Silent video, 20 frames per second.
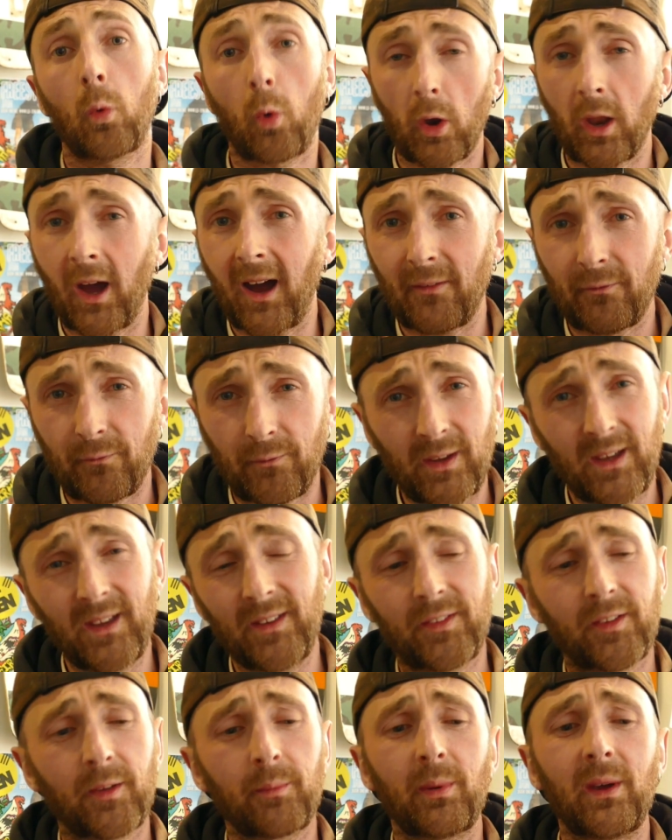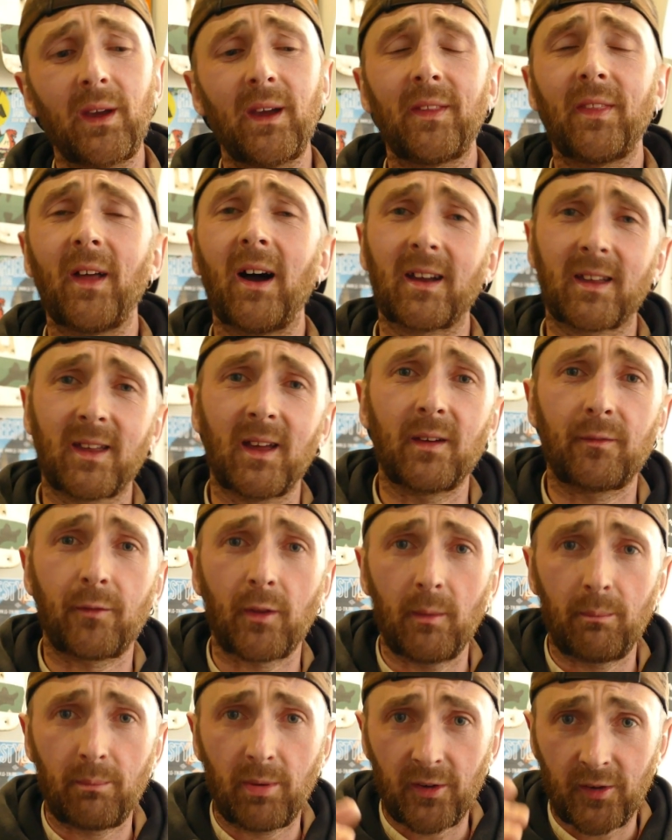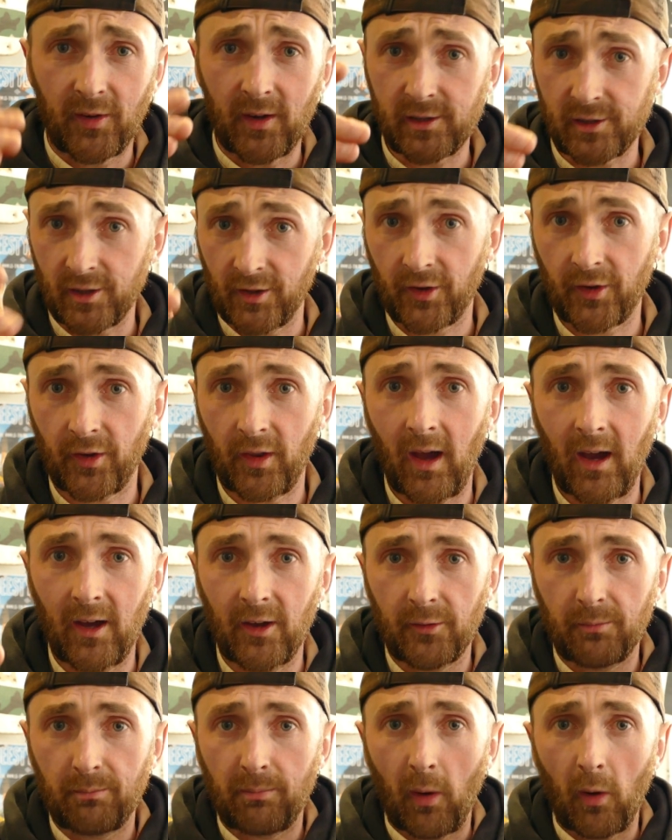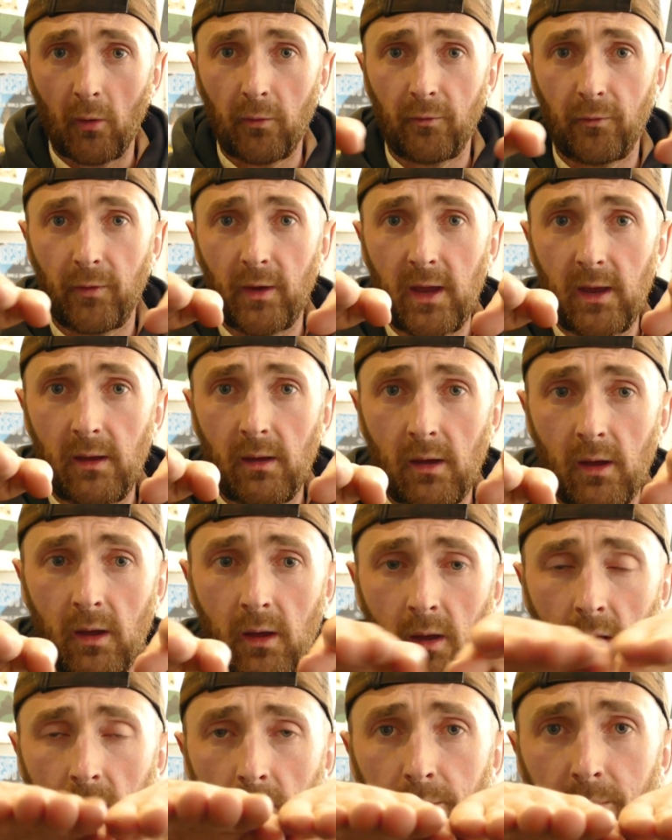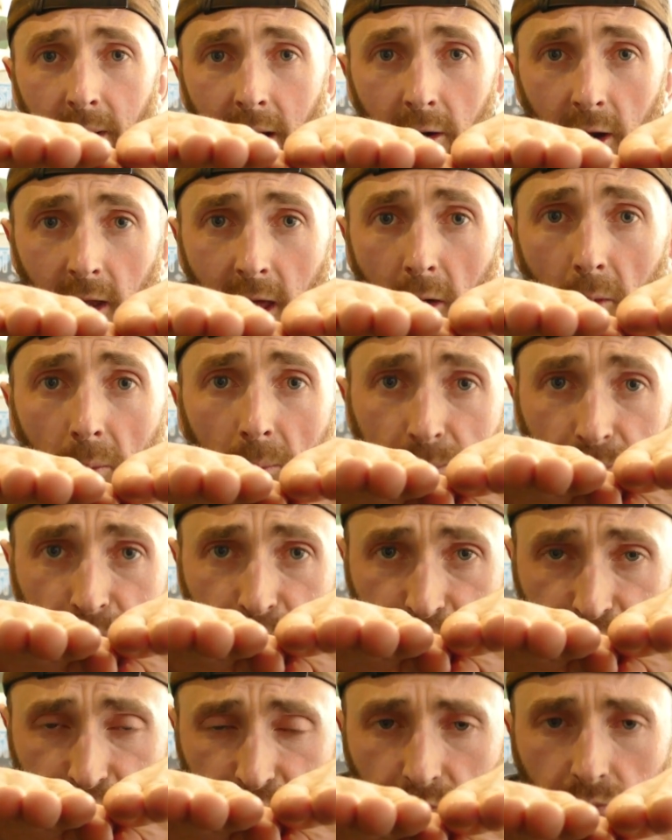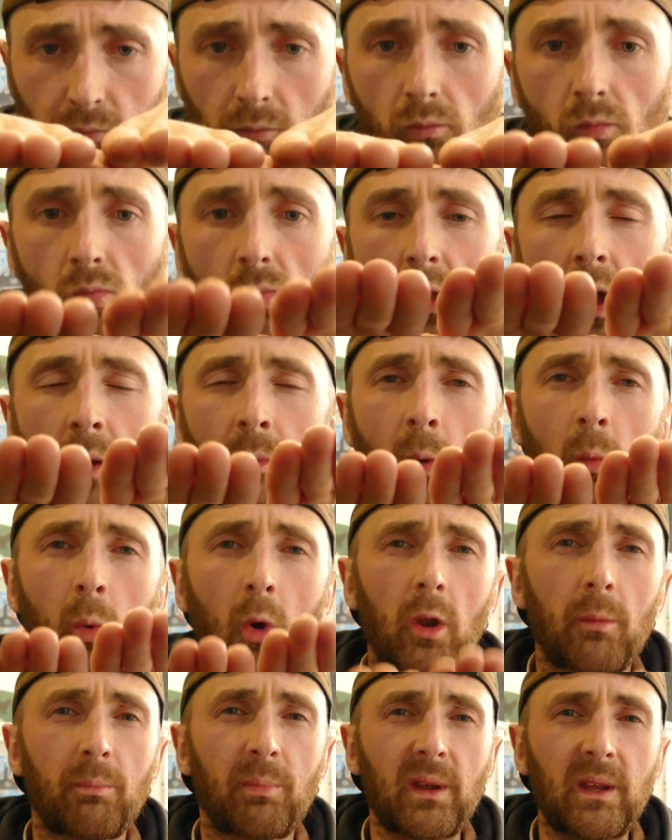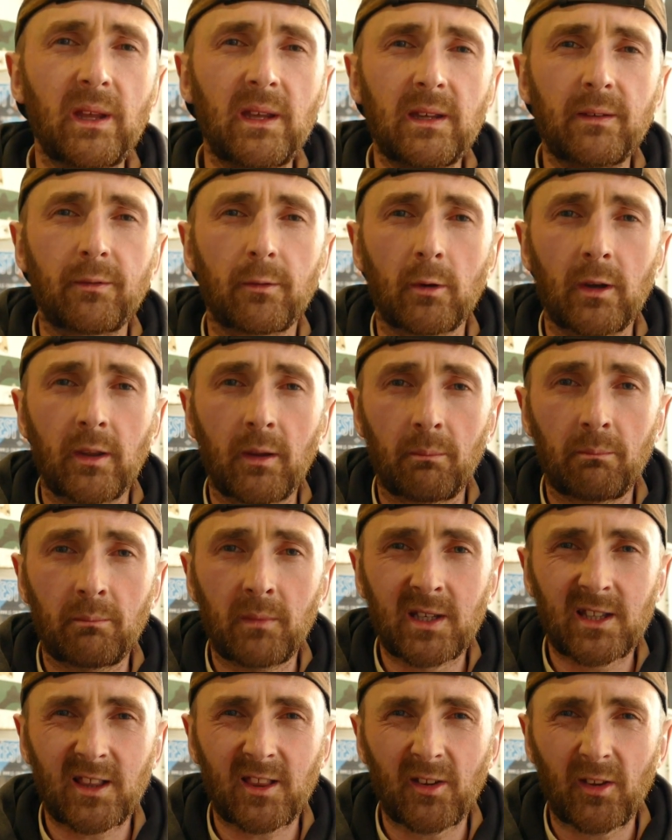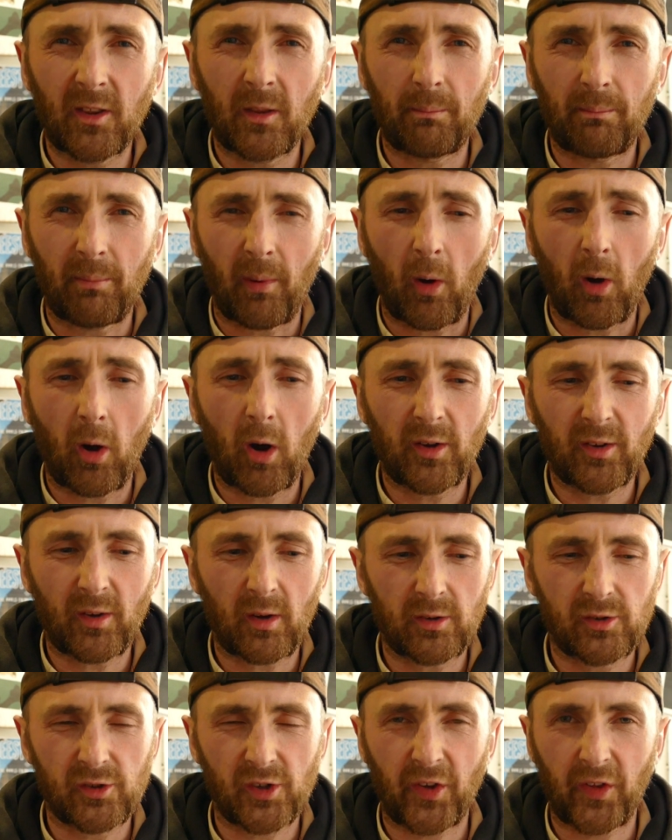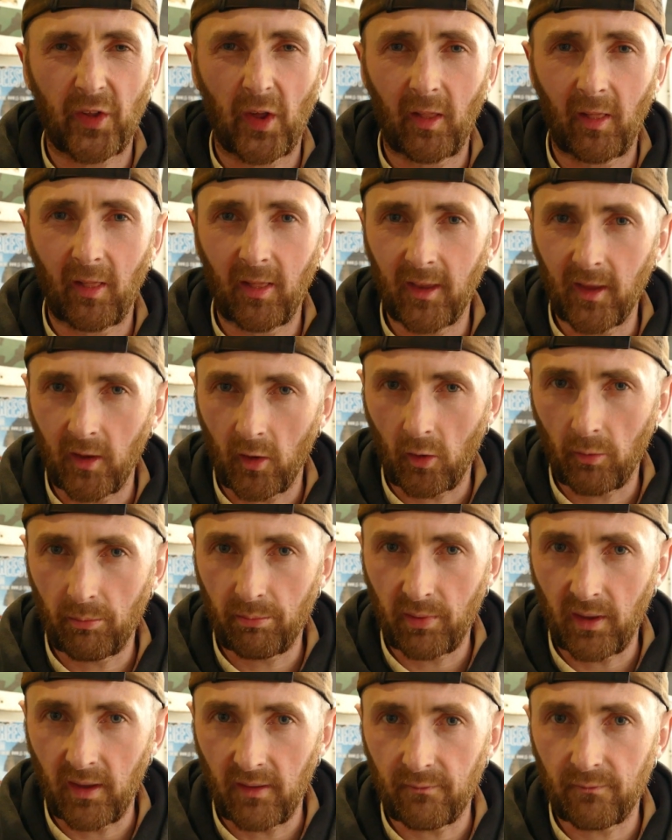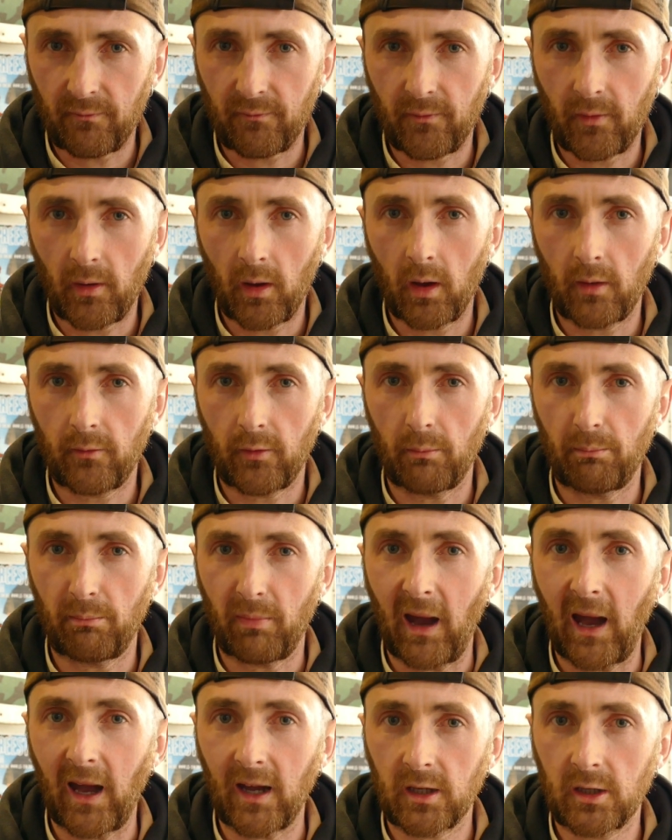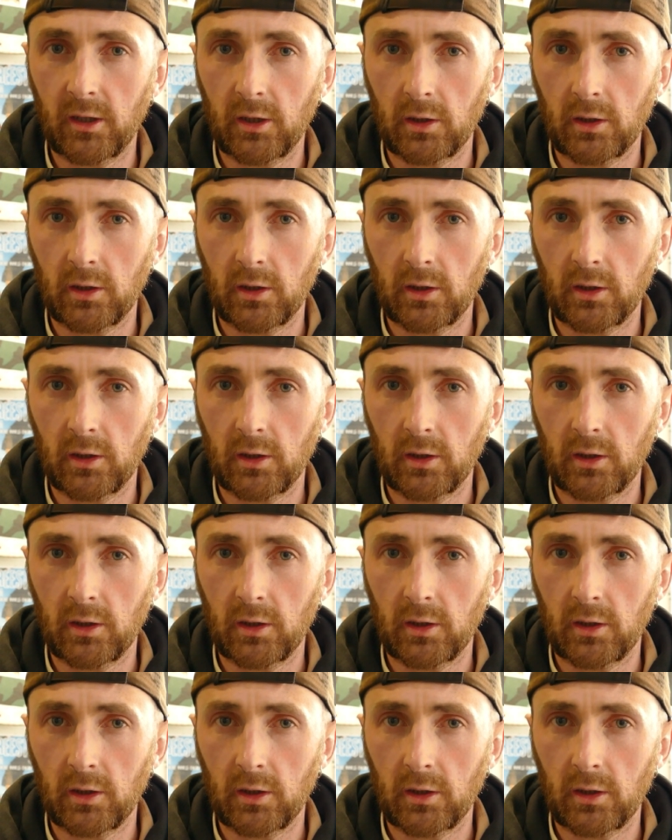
We want our feet to be in that kickflip position, so that is both feet parallel. We want to be either in the middle of the board or just a little bit further back.